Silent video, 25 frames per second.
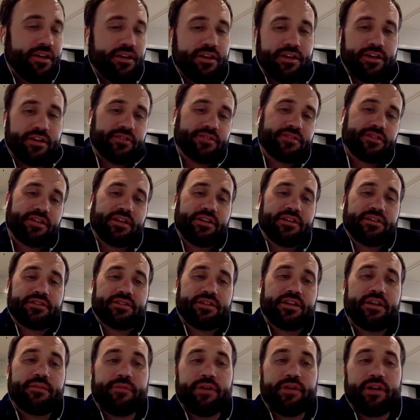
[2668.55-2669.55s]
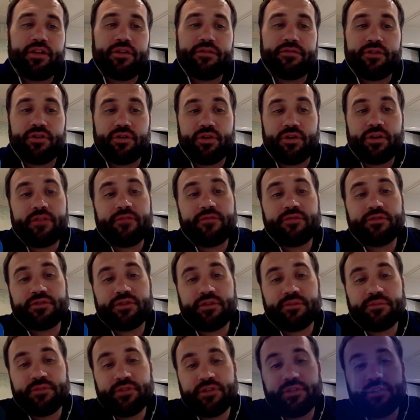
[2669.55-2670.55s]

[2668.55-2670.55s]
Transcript: You can send us an email if you're looking for something.